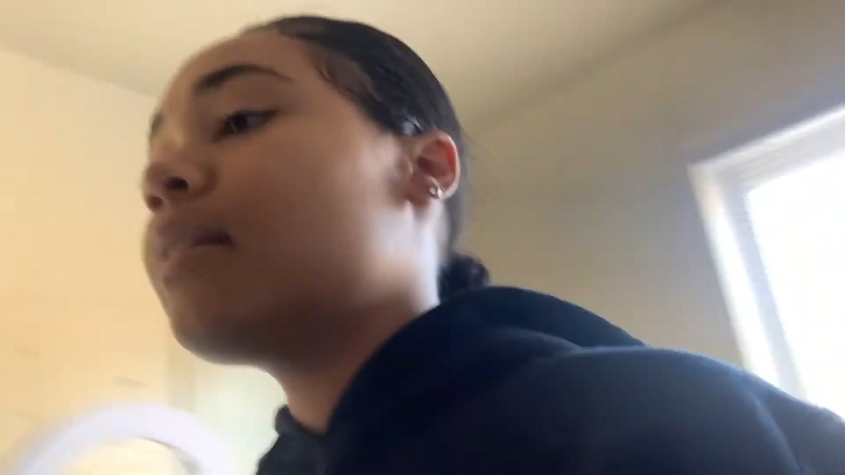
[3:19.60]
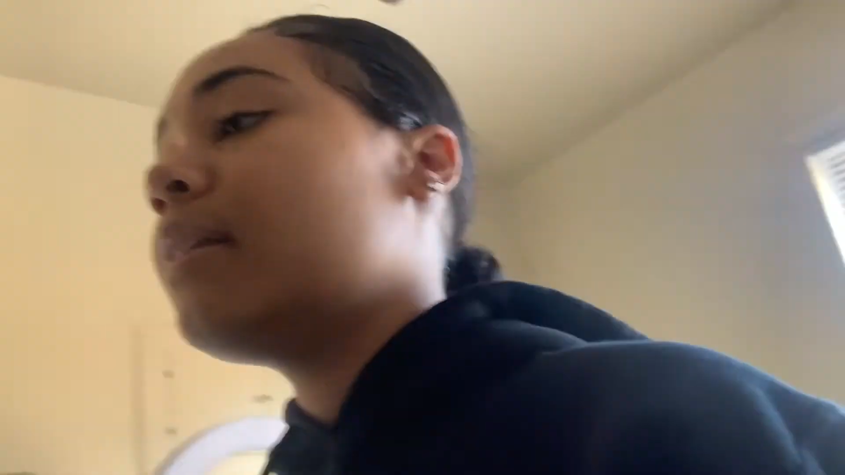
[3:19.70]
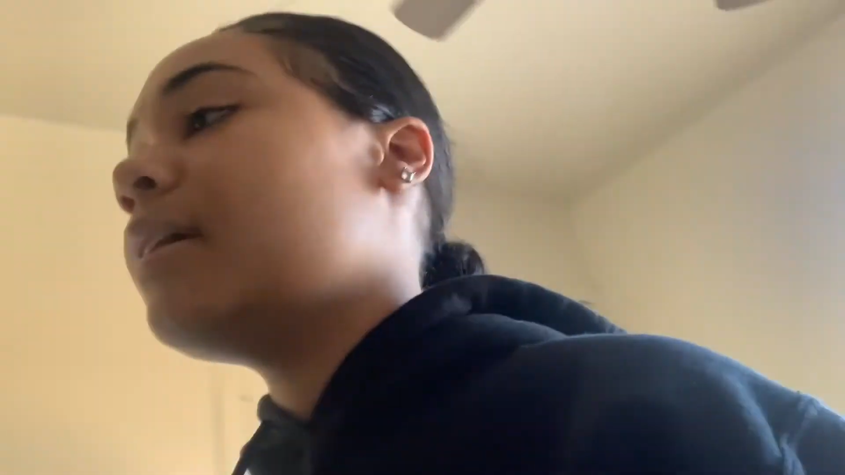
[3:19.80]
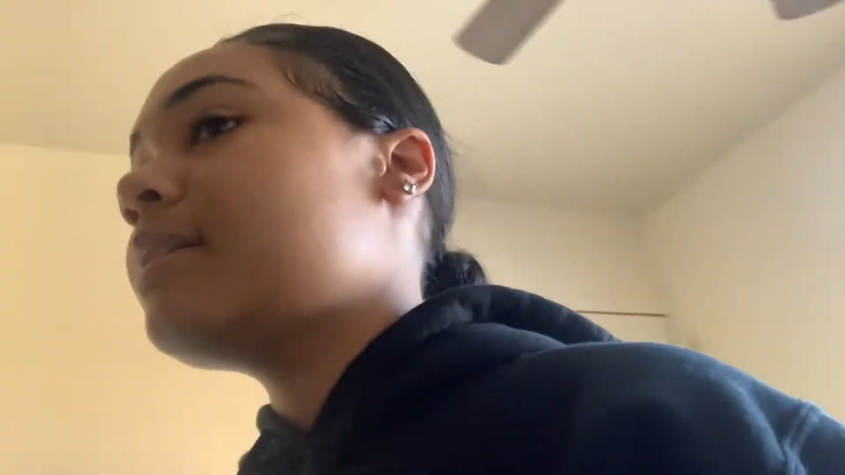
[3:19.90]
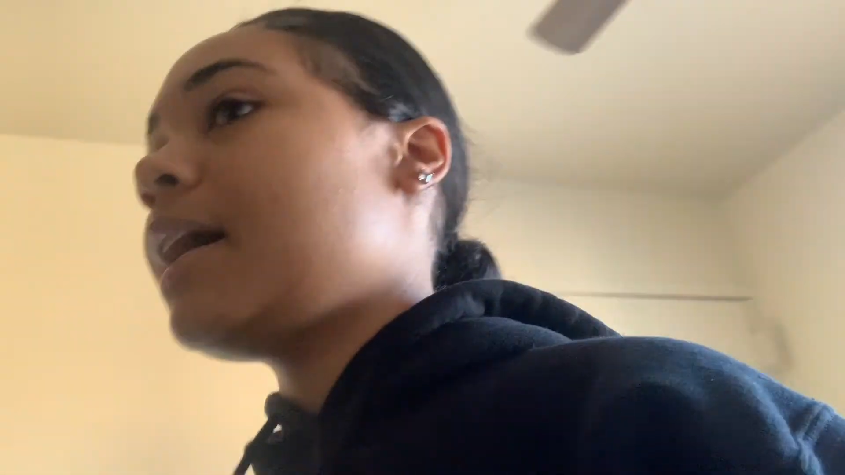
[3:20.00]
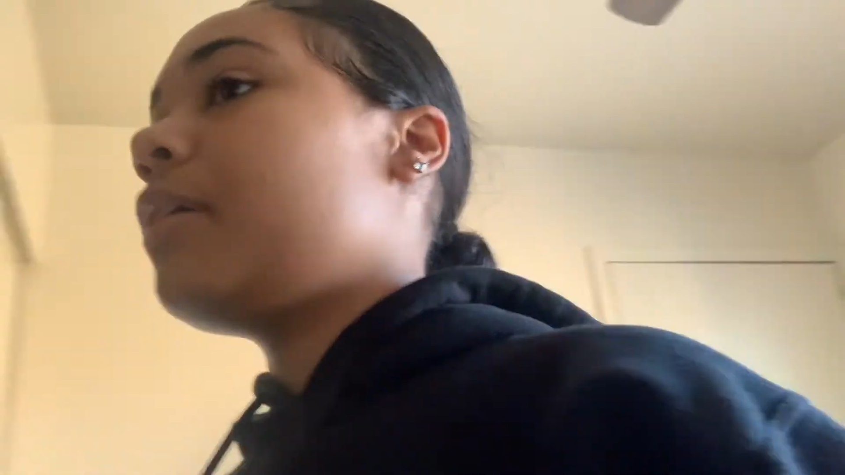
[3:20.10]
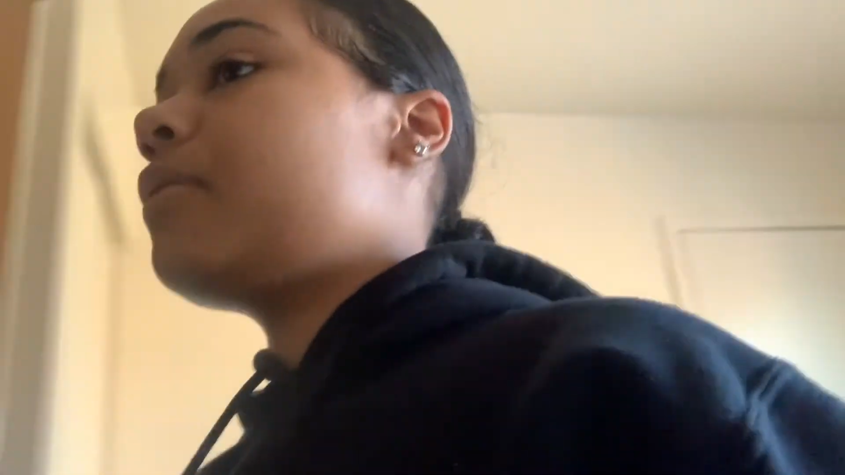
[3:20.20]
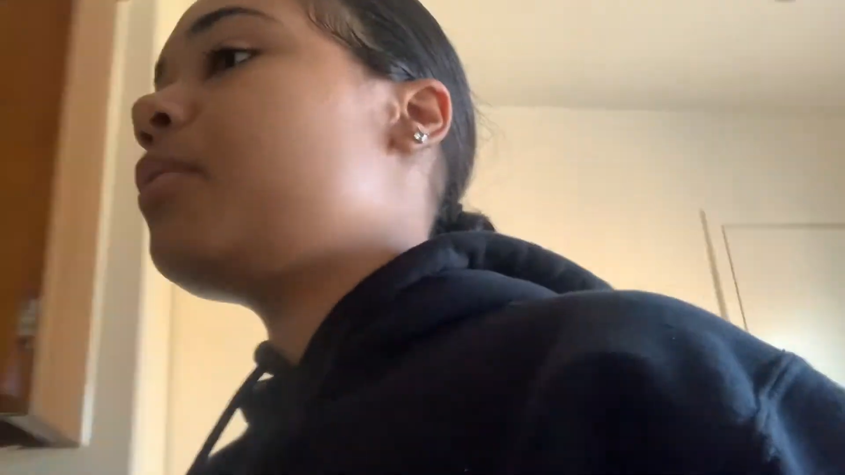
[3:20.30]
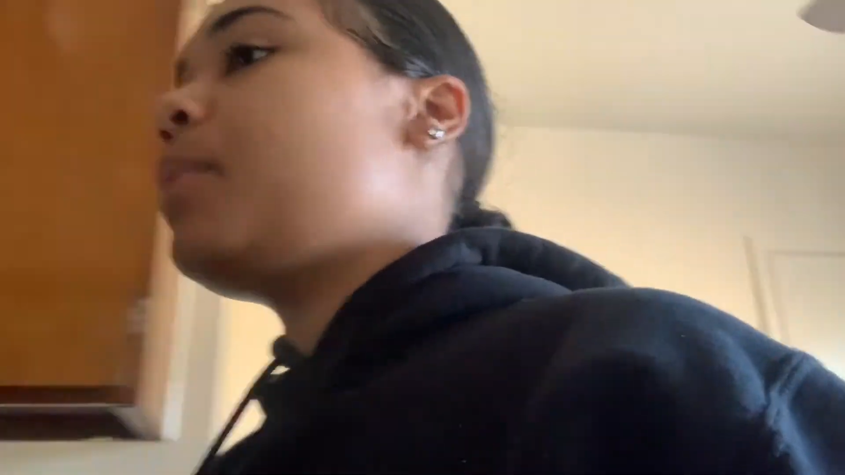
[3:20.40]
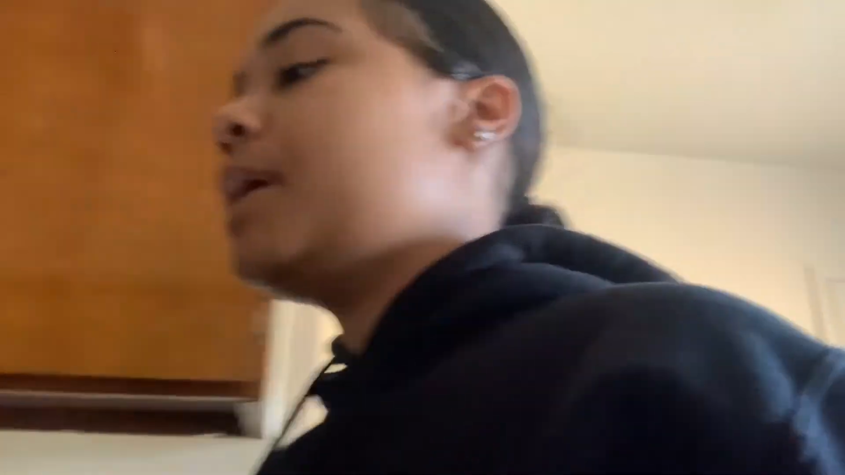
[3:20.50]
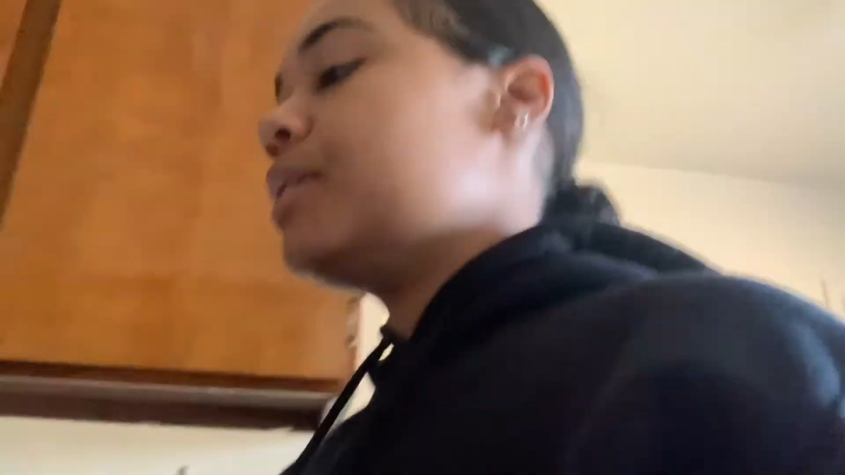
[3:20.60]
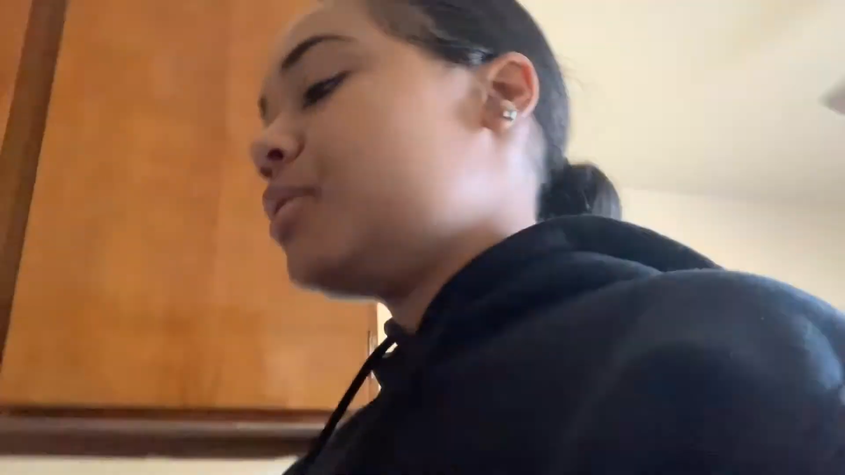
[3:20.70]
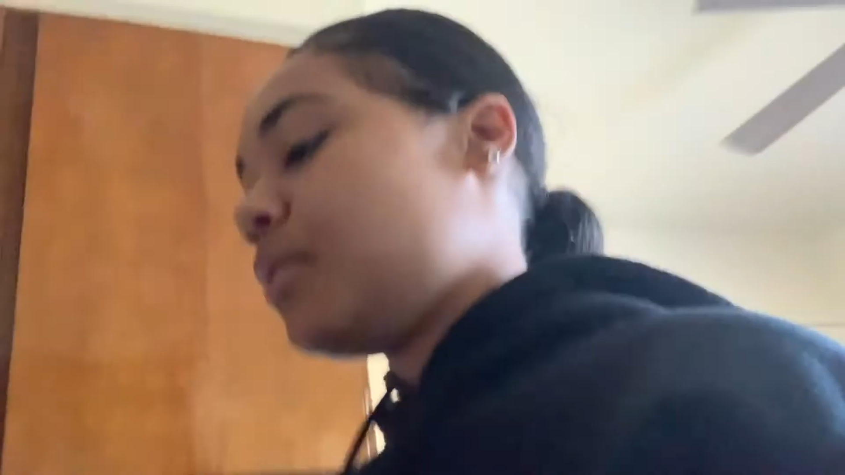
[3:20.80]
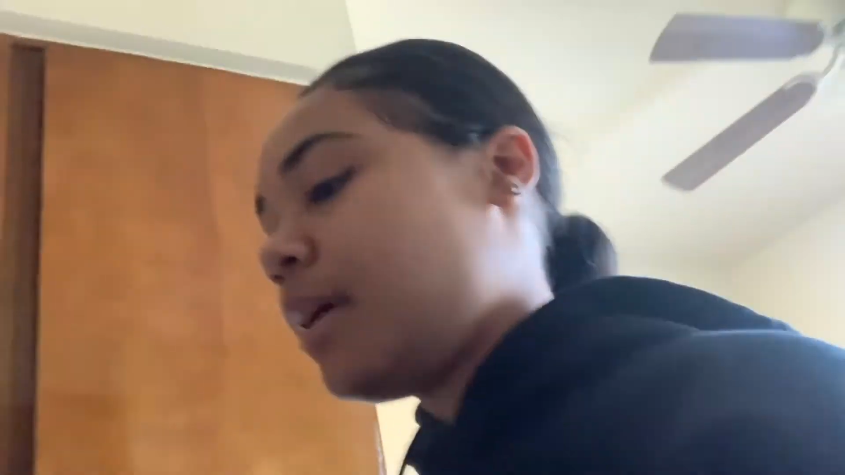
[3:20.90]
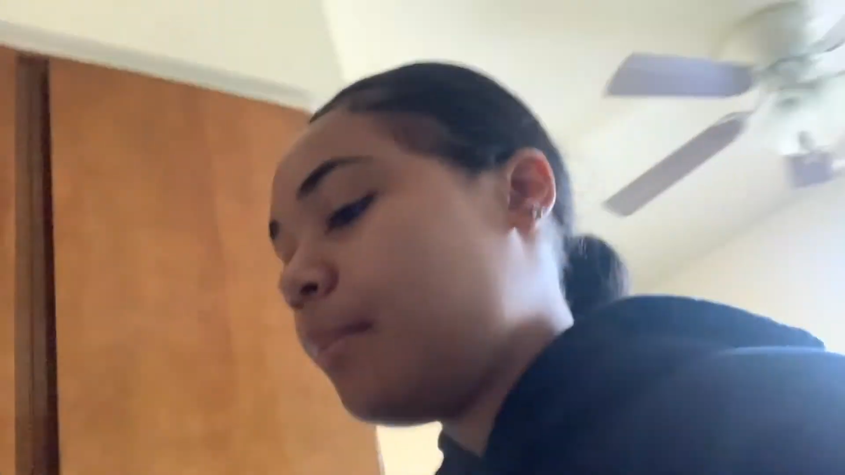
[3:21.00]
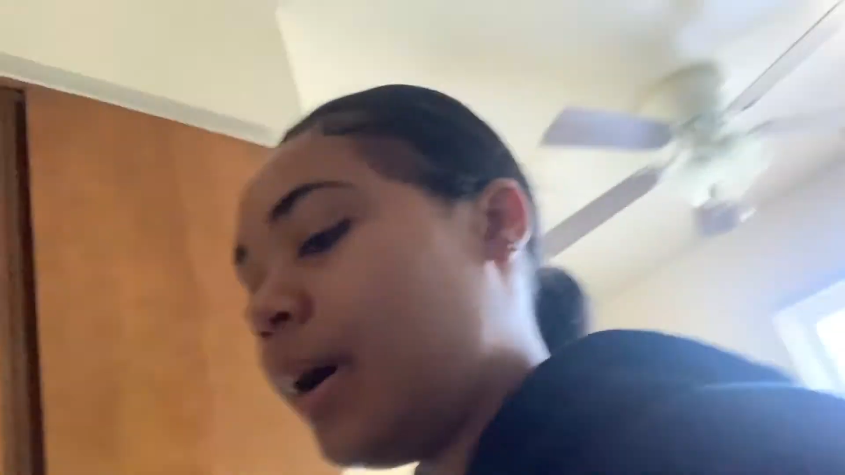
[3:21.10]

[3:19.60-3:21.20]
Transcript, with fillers: things out of the way so that